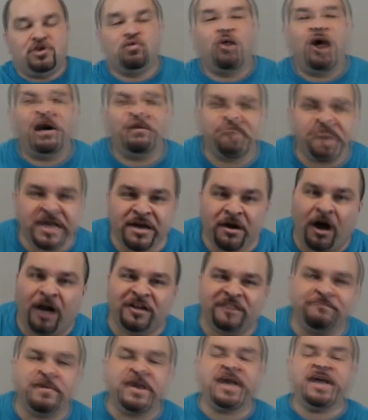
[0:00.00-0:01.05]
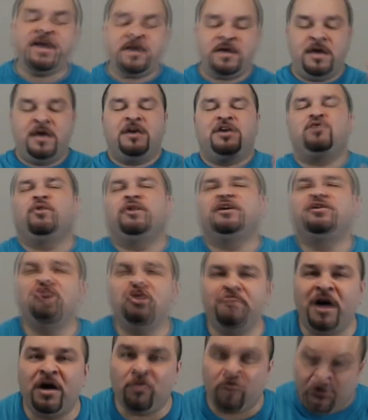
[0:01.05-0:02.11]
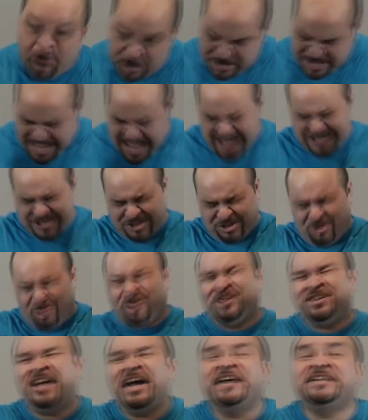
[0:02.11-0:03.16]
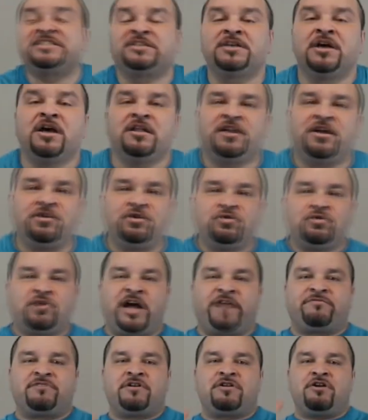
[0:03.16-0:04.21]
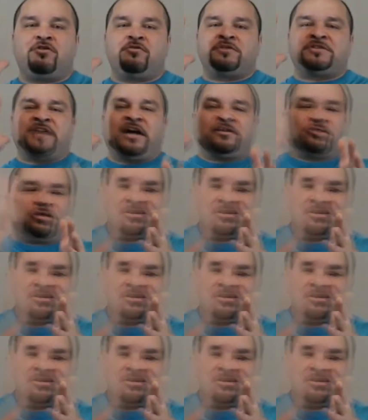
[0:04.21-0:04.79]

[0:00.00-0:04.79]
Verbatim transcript: You want me, all of me? You want to know my word? Yes, Lord, yes. Then you have to go without